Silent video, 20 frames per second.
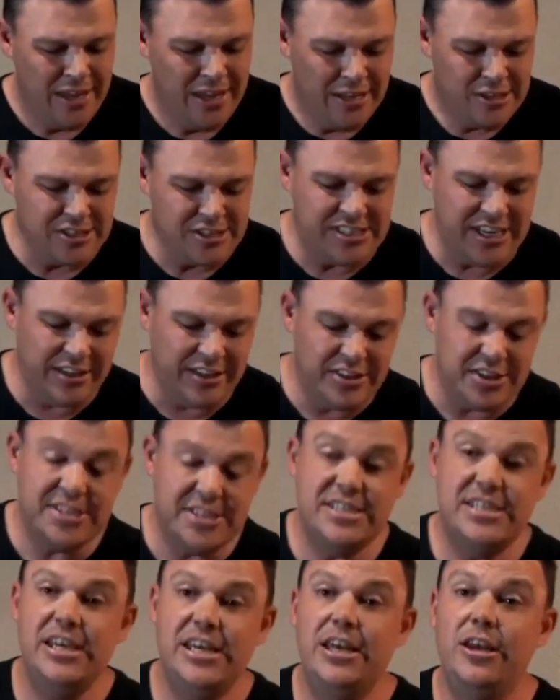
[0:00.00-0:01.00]
To set the
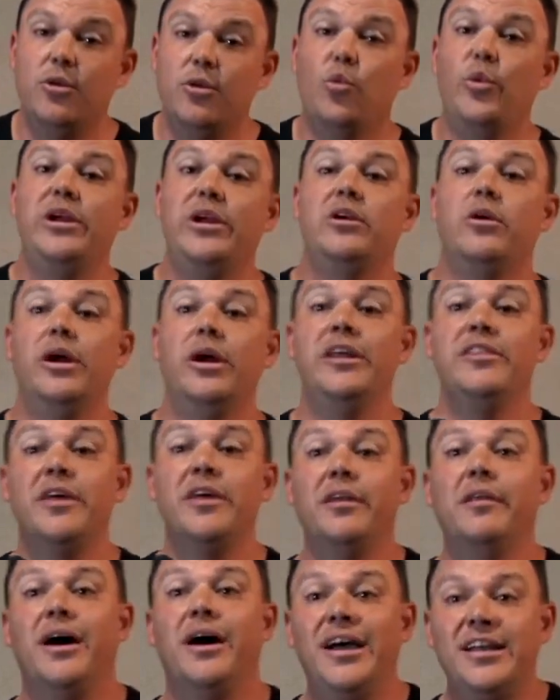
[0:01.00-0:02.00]
scene, we're in the
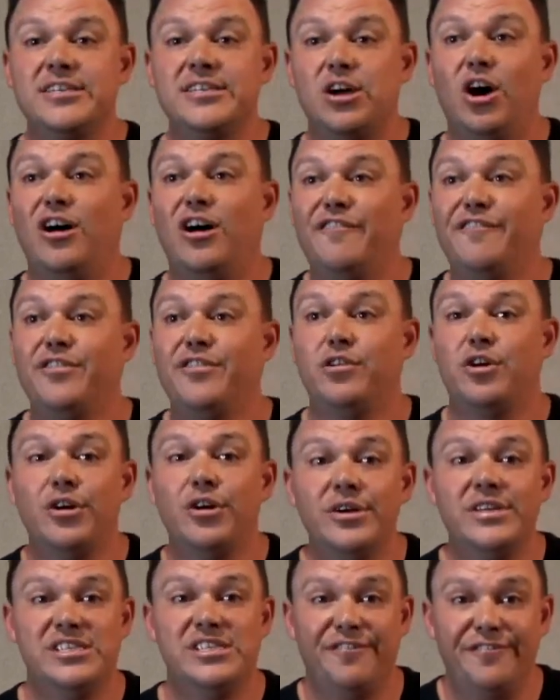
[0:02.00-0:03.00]
night of the
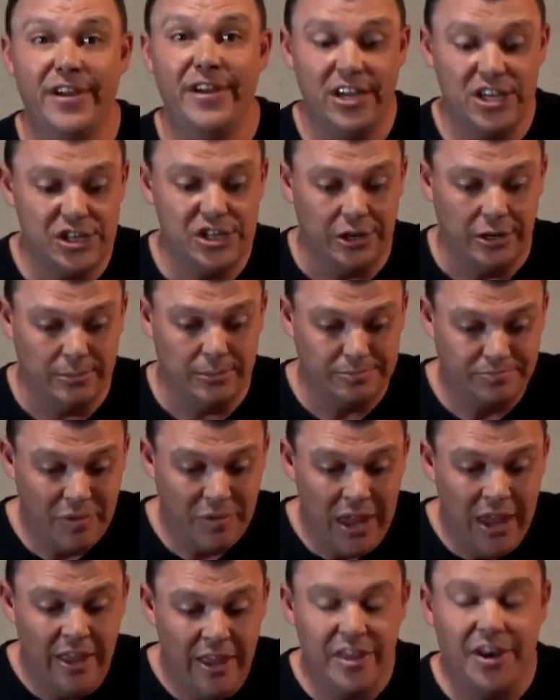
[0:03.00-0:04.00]
crucifixion,
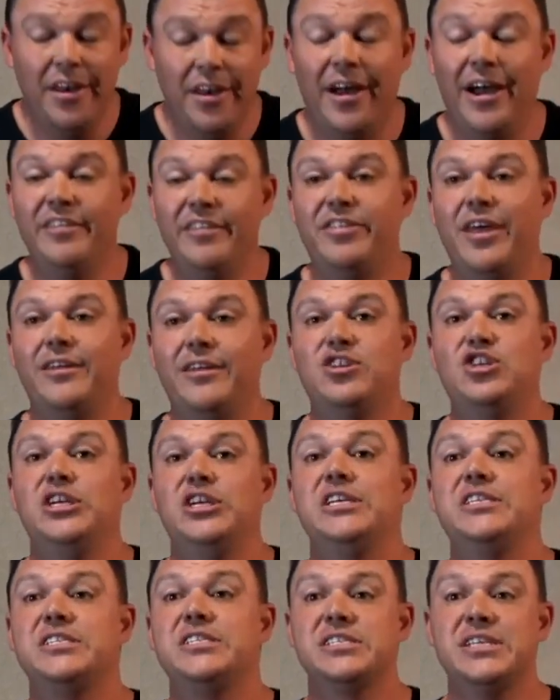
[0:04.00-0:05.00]
the night that
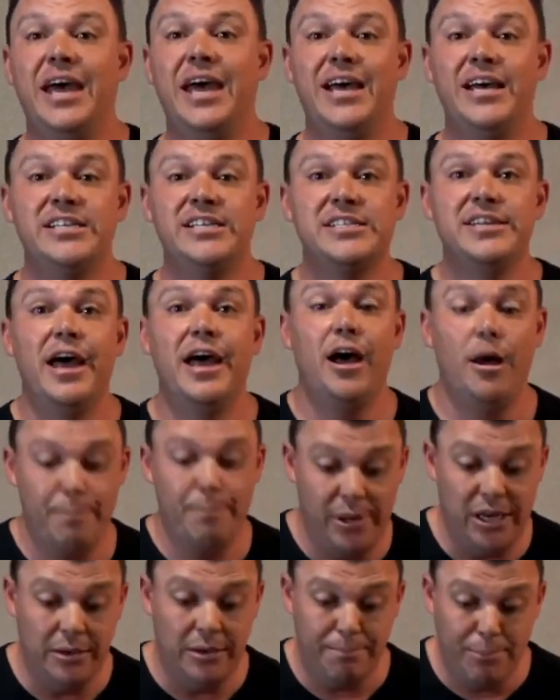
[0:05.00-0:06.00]
Jesus has now
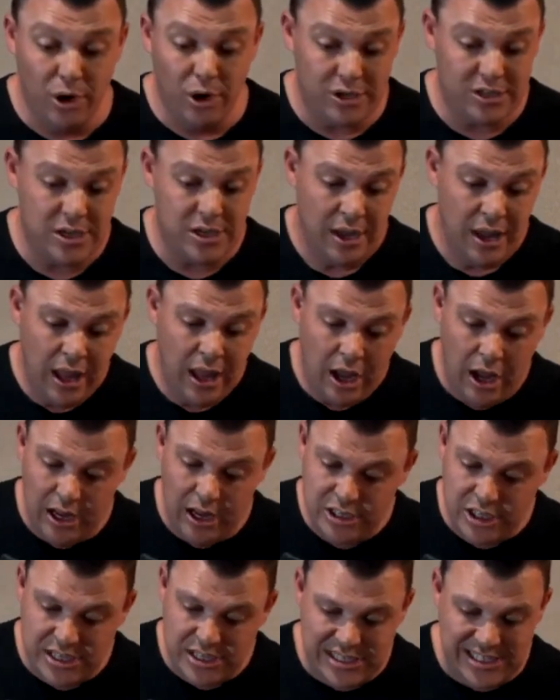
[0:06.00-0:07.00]
been put
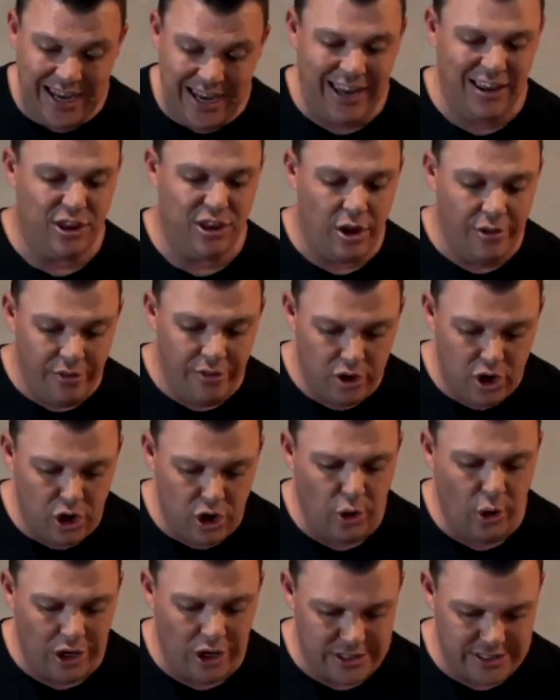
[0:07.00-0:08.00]
to death on the
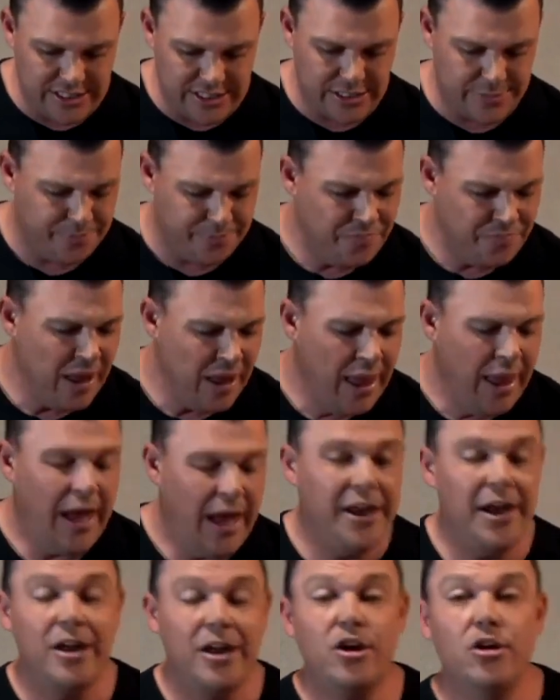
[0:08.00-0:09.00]
cross.
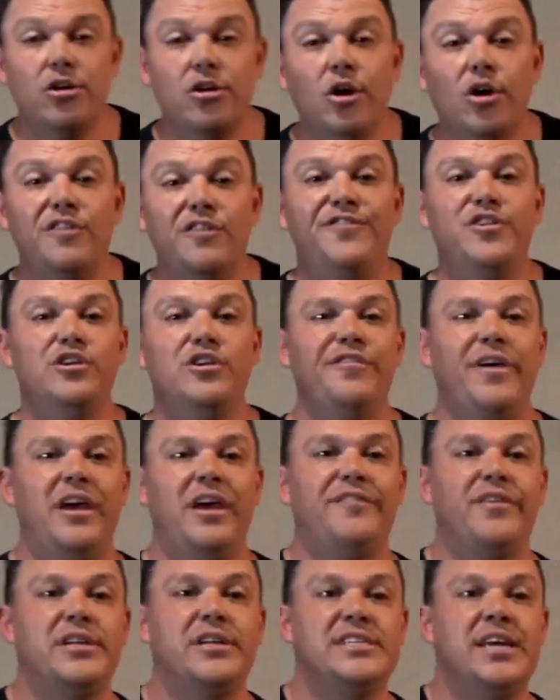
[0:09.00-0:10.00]
And I don't know if you've
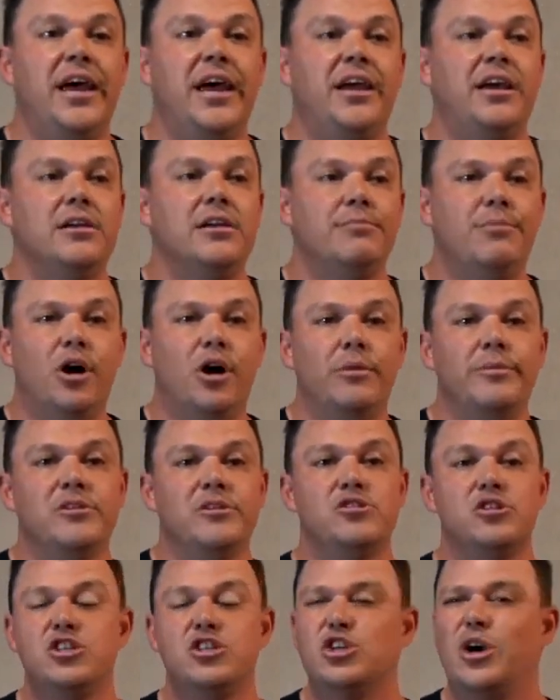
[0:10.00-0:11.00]
ever taken a moment
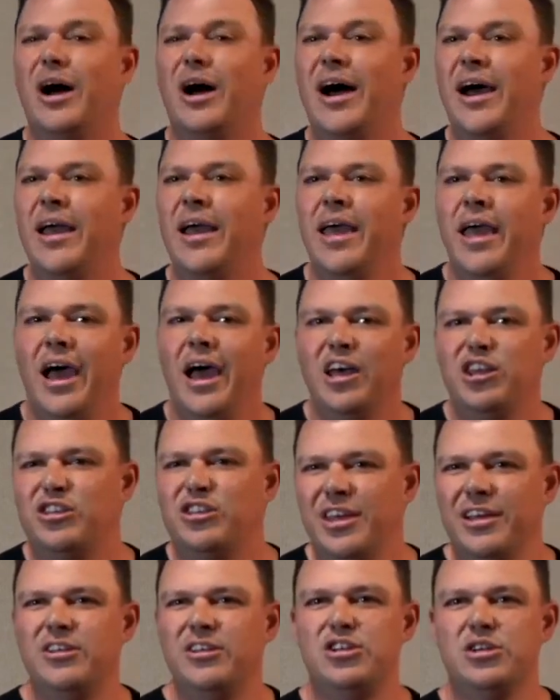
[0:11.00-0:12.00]
to try to
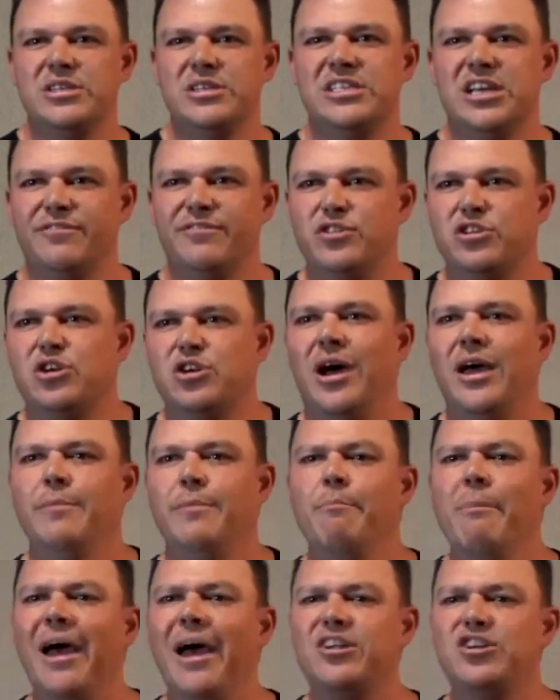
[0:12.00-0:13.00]
think to yourself, to try
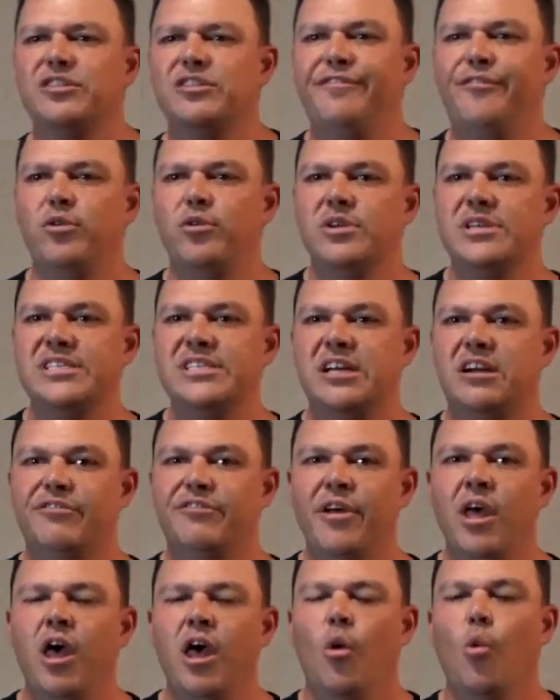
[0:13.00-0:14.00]
imagine for yourself
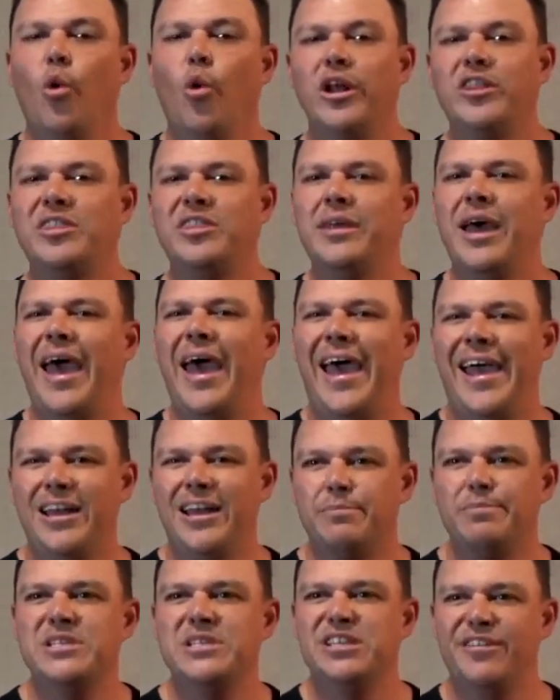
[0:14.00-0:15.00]
what the
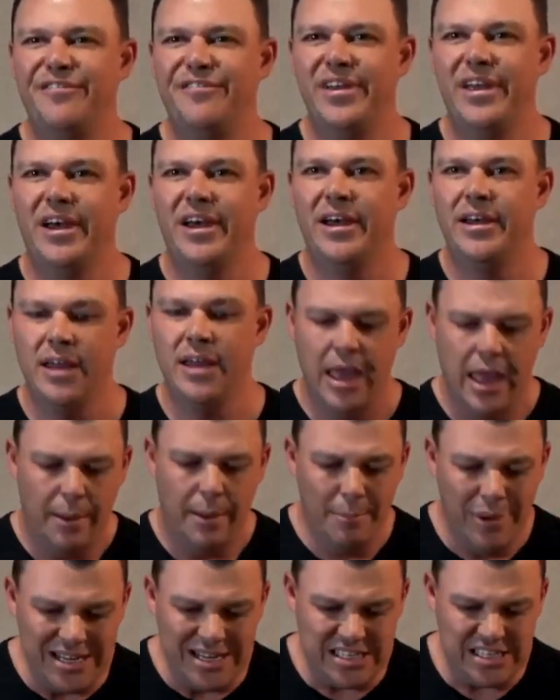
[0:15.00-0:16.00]
atmosphere
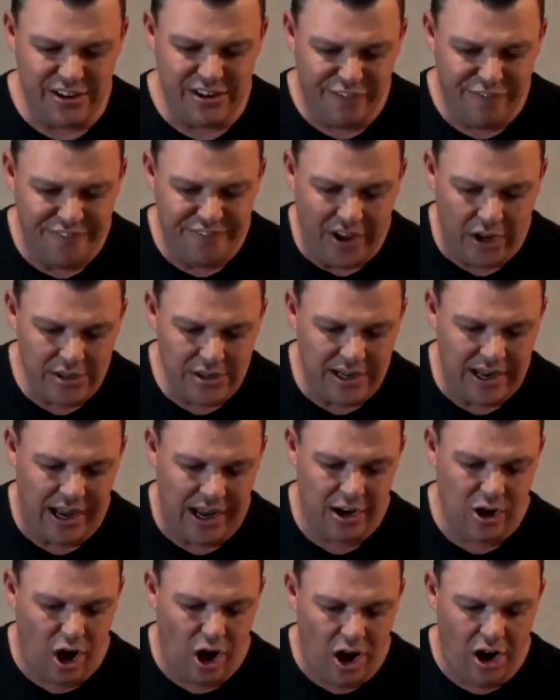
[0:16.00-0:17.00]
must have felt
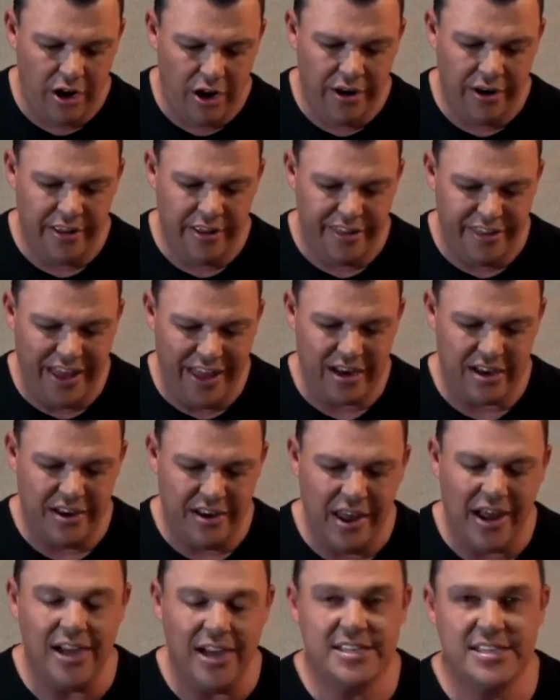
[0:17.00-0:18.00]
like on that
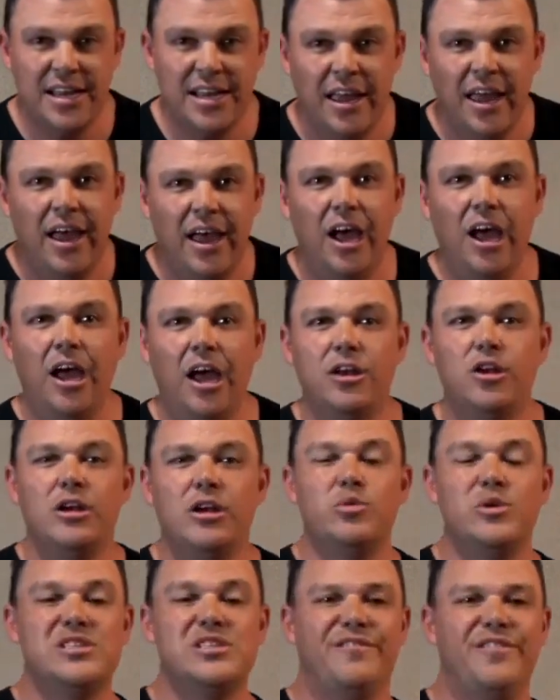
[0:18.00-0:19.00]
night. It
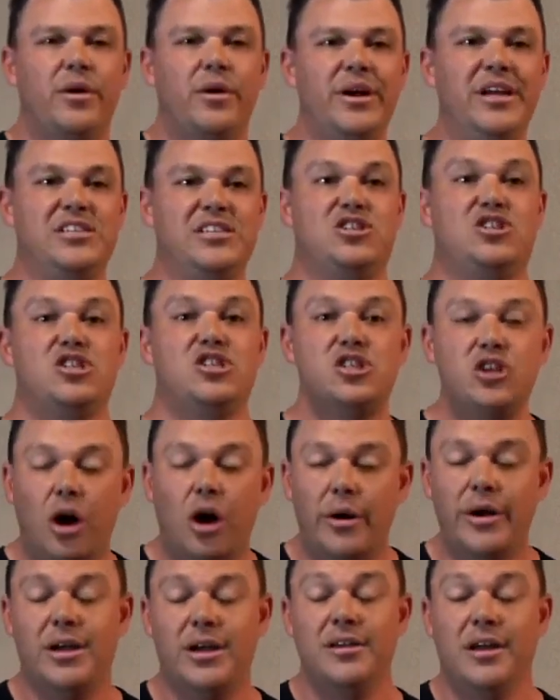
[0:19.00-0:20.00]
was a very
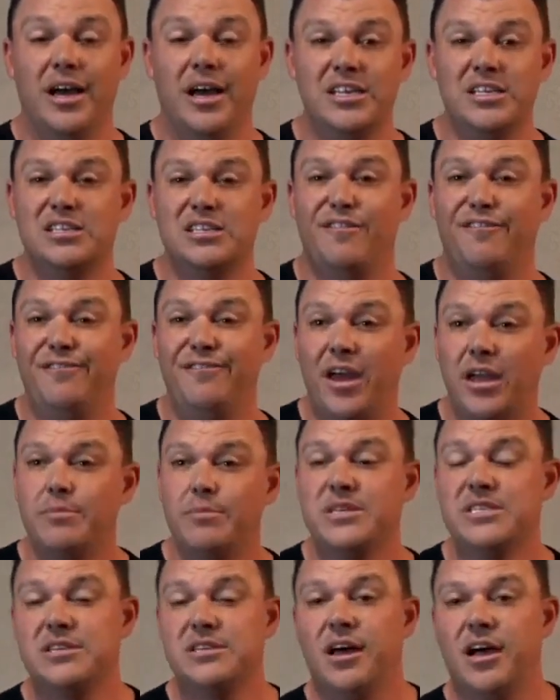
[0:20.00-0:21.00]
historic night. It's a
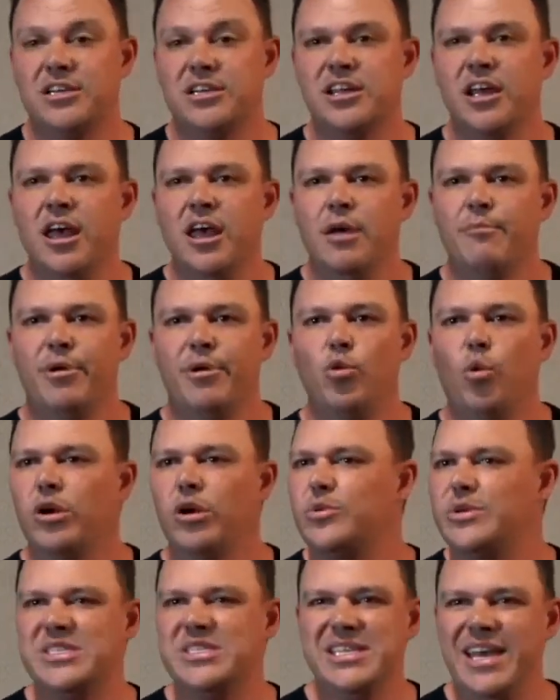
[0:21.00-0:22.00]
famous night. But what
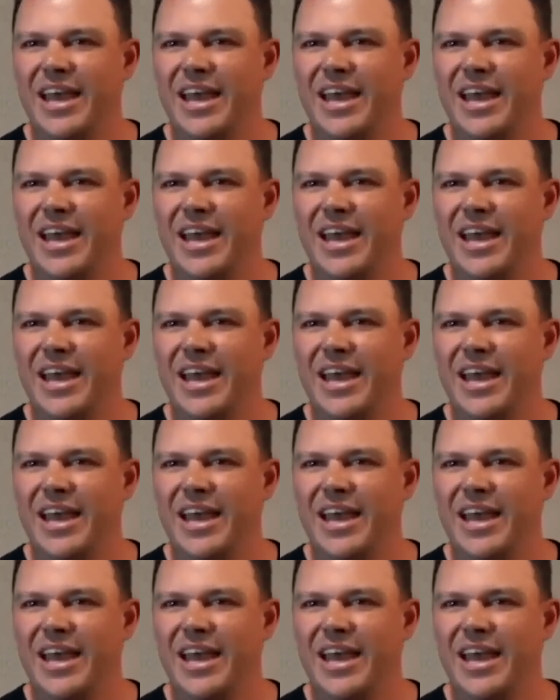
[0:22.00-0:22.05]
was the